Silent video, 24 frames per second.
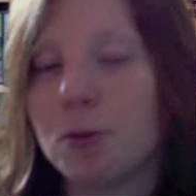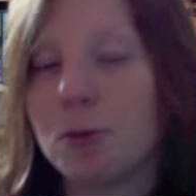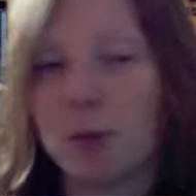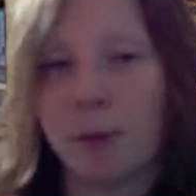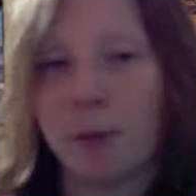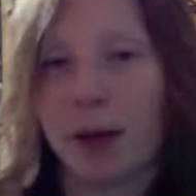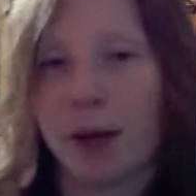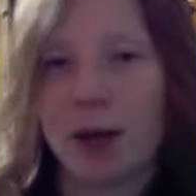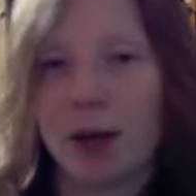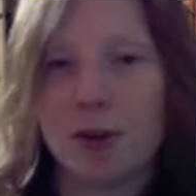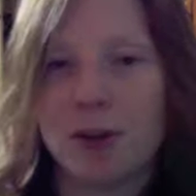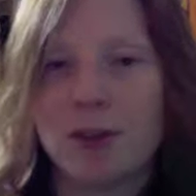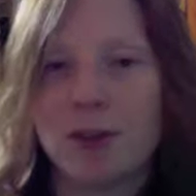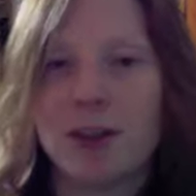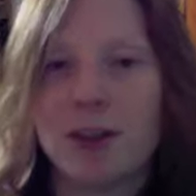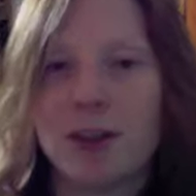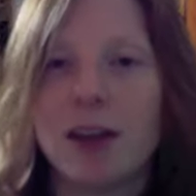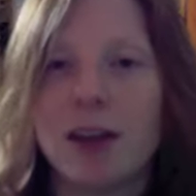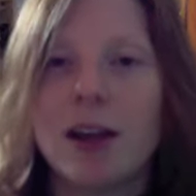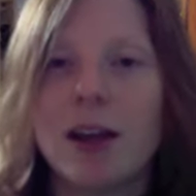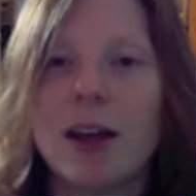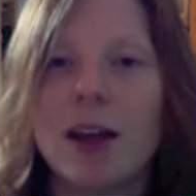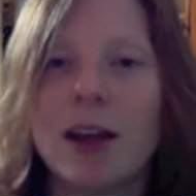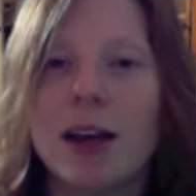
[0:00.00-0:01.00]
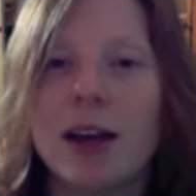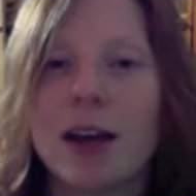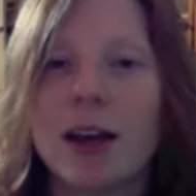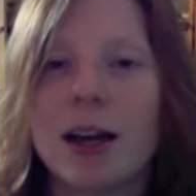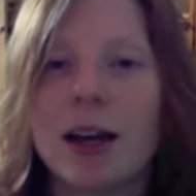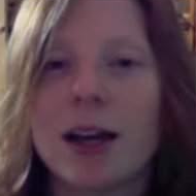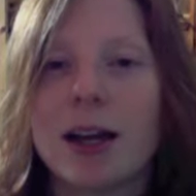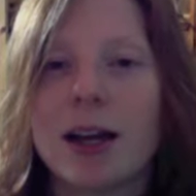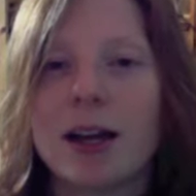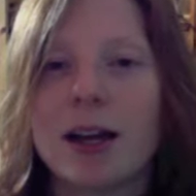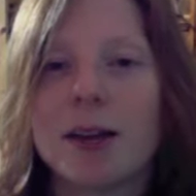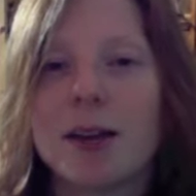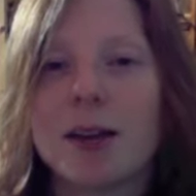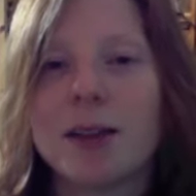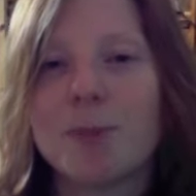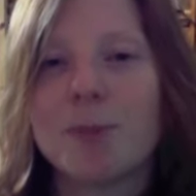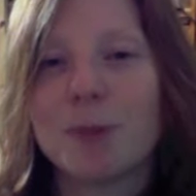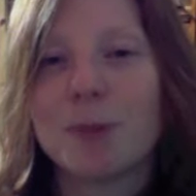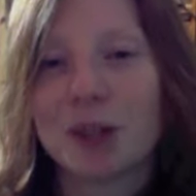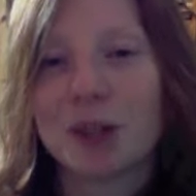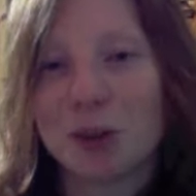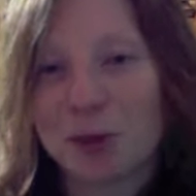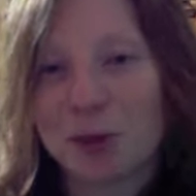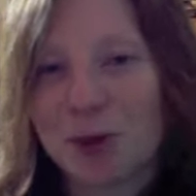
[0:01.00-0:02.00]
about.
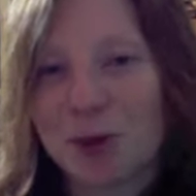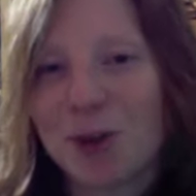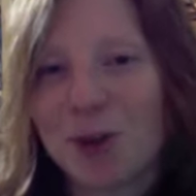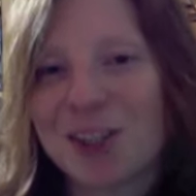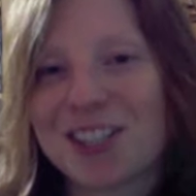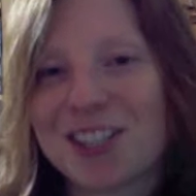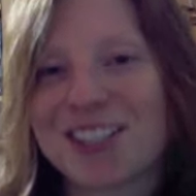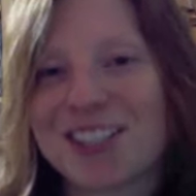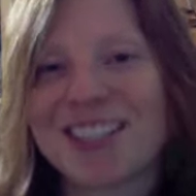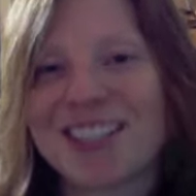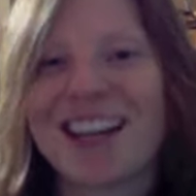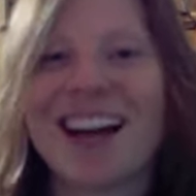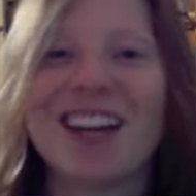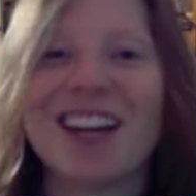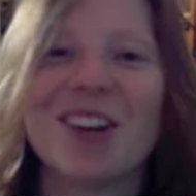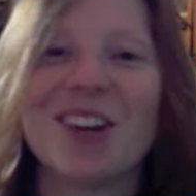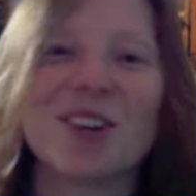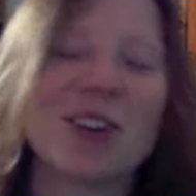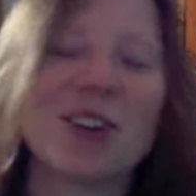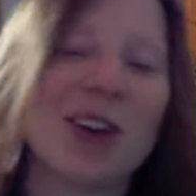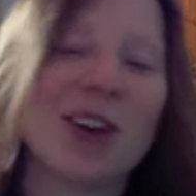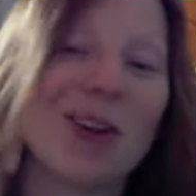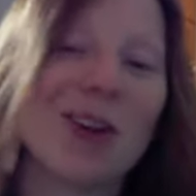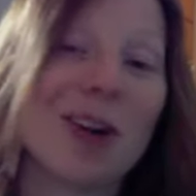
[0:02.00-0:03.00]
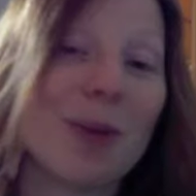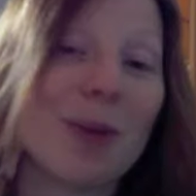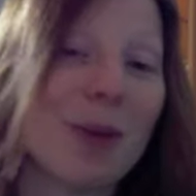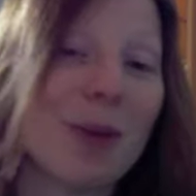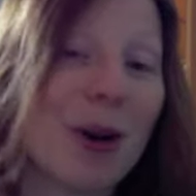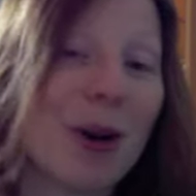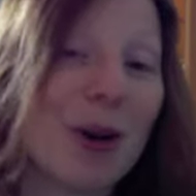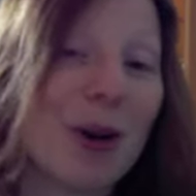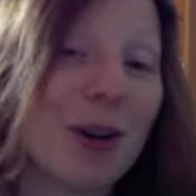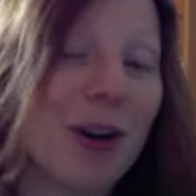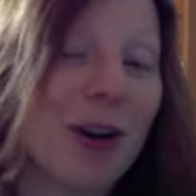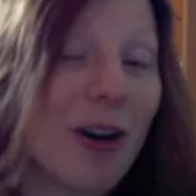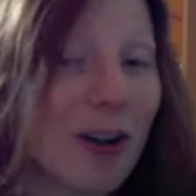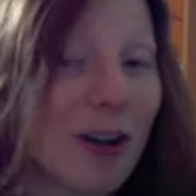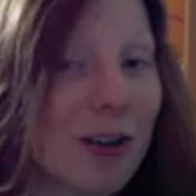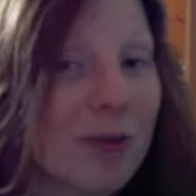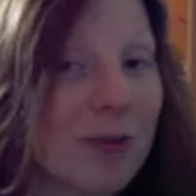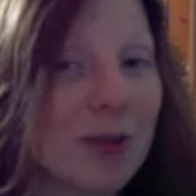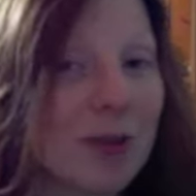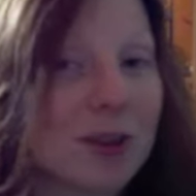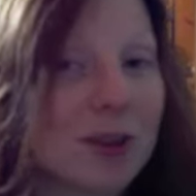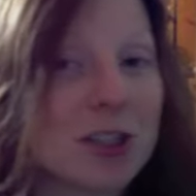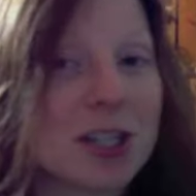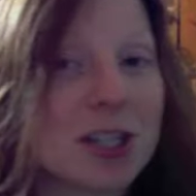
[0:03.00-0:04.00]
But of course, I don't know about all
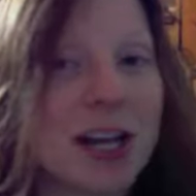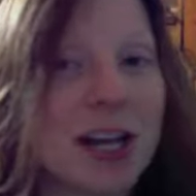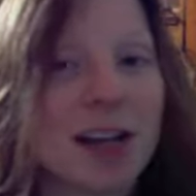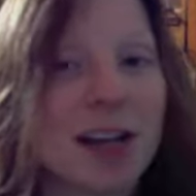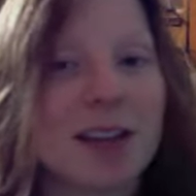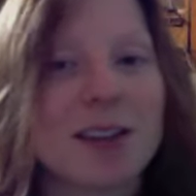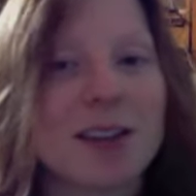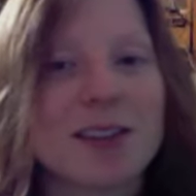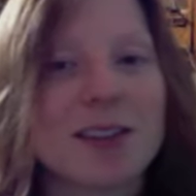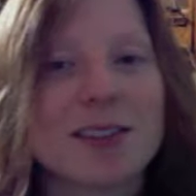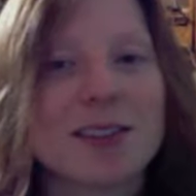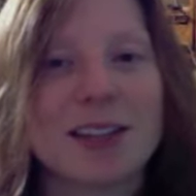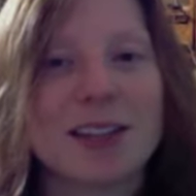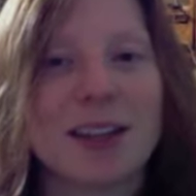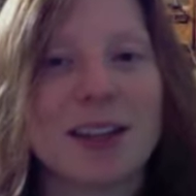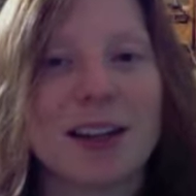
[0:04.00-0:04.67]
of your channels.